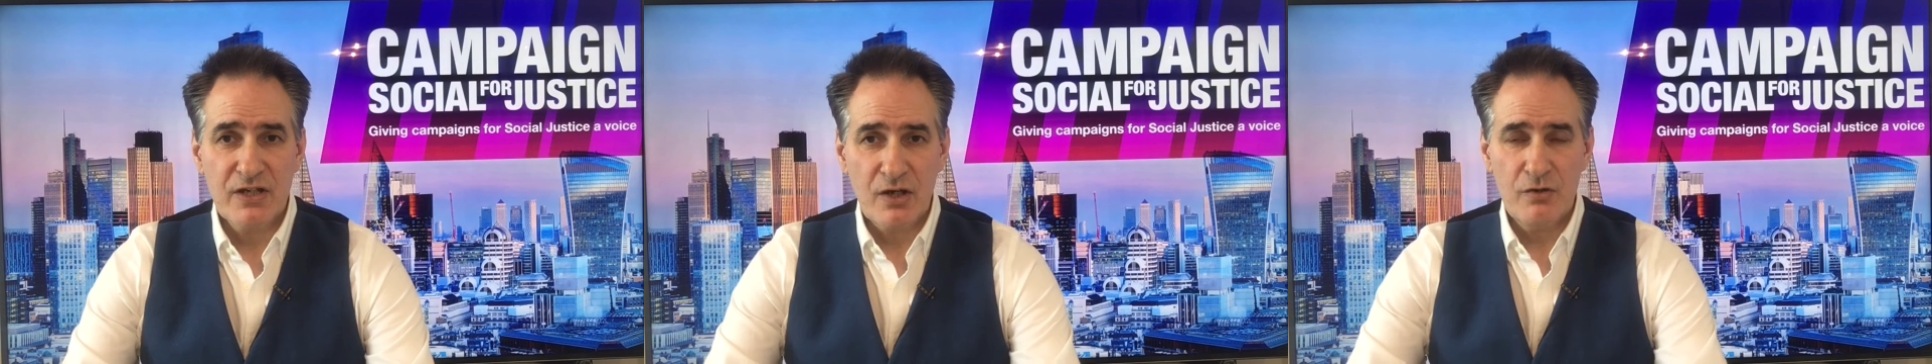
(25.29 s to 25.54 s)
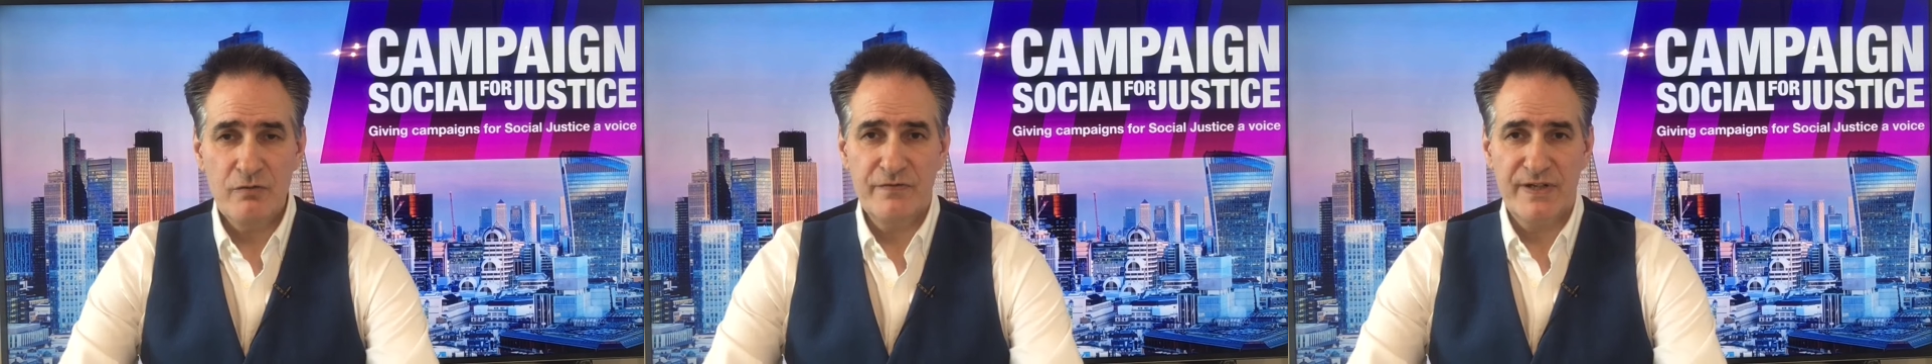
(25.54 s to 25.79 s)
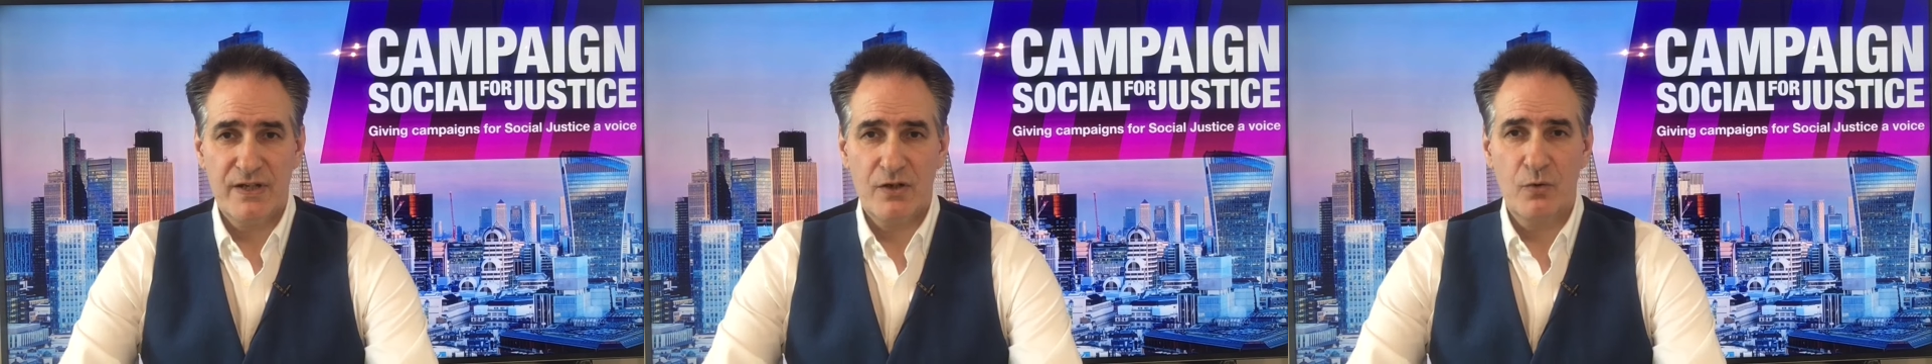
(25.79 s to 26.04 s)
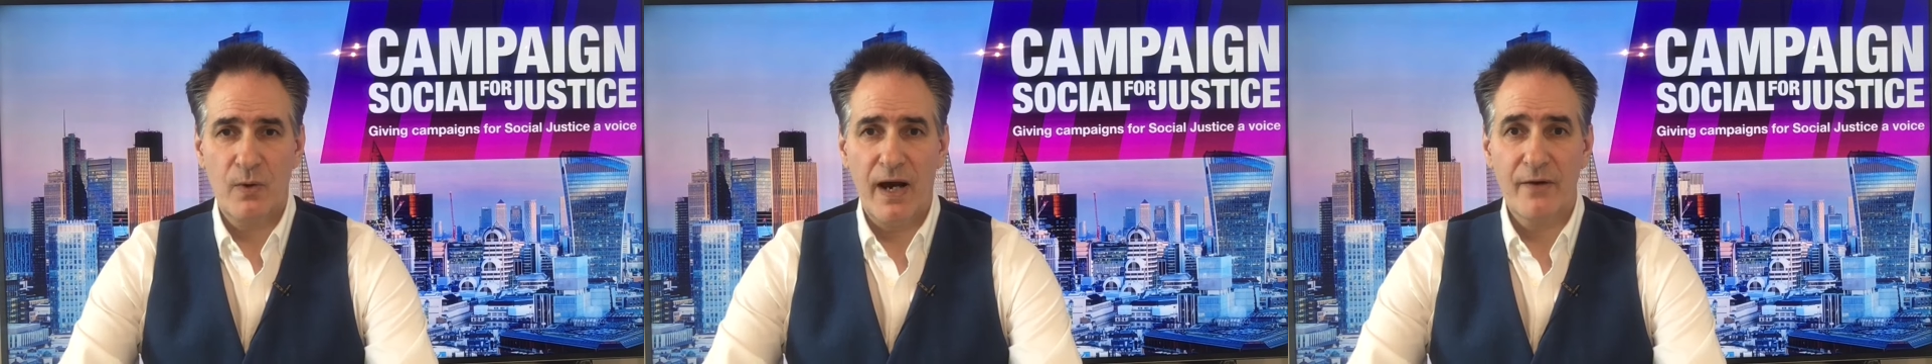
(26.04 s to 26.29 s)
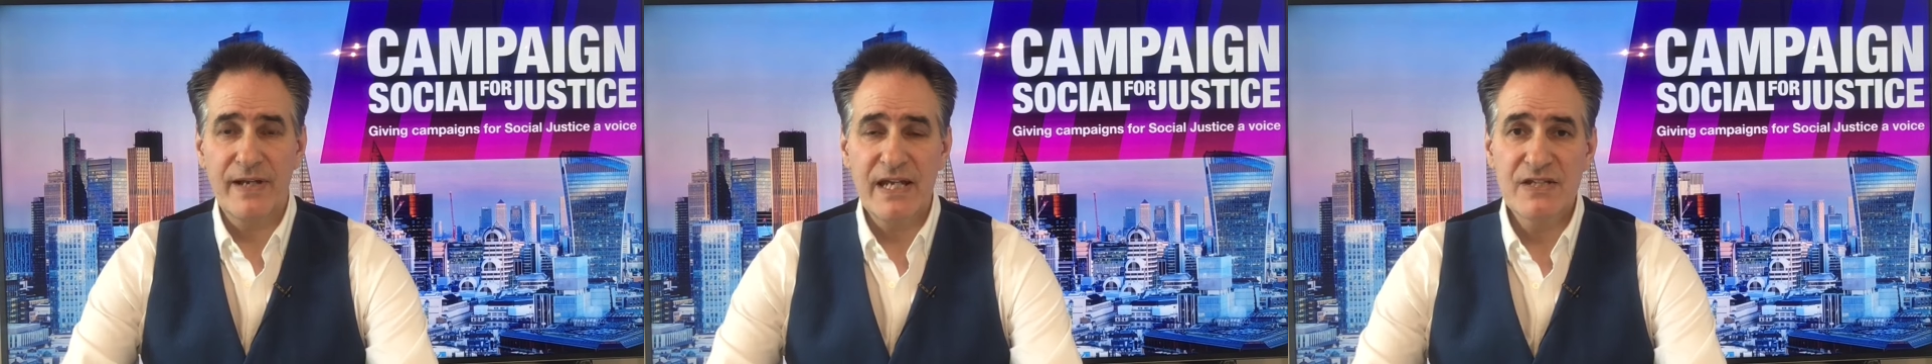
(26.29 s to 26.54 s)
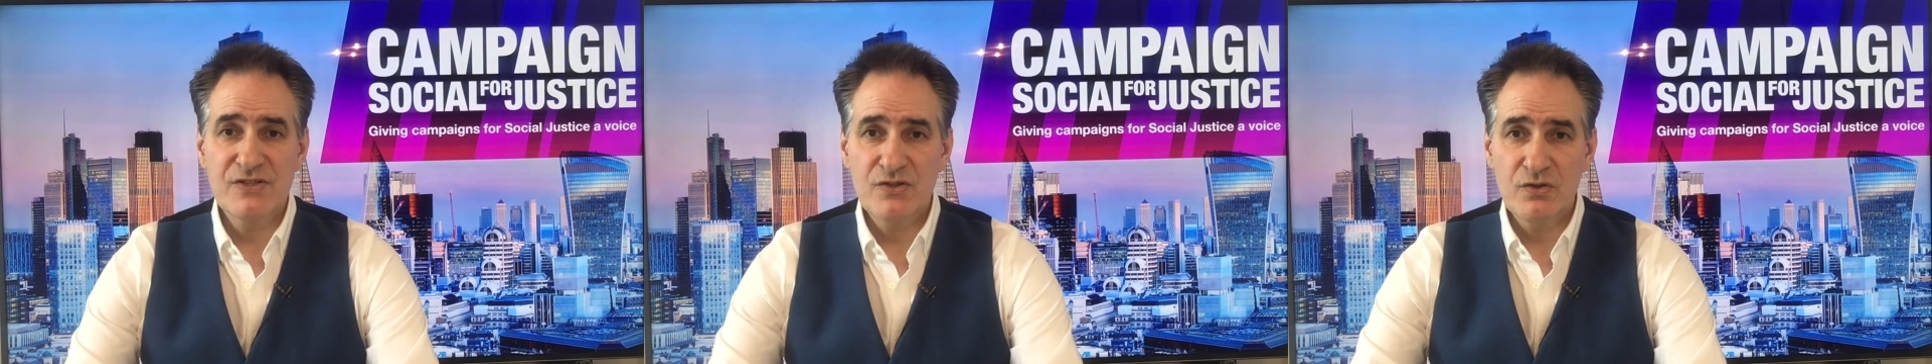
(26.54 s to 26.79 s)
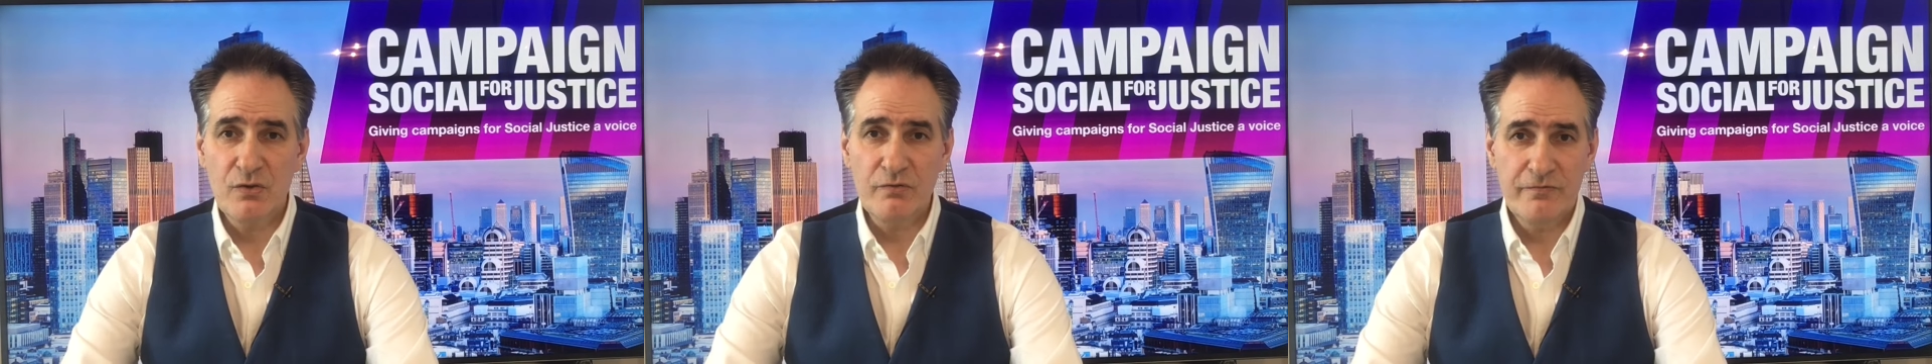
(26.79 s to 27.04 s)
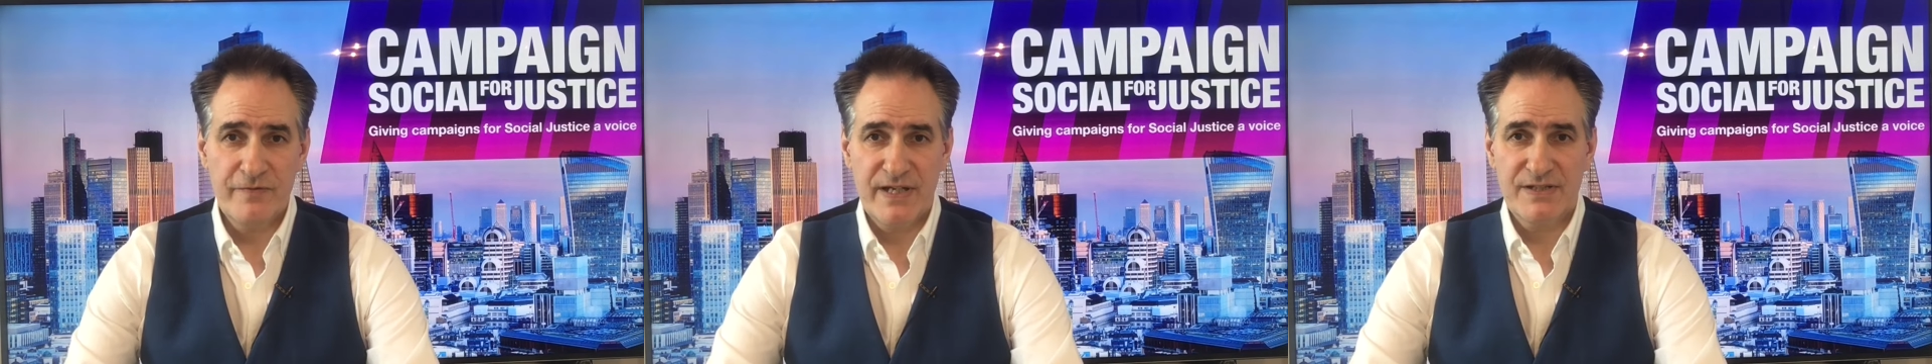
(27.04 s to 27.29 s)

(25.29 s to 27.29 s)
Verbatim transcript: COVID inquiry it's not fair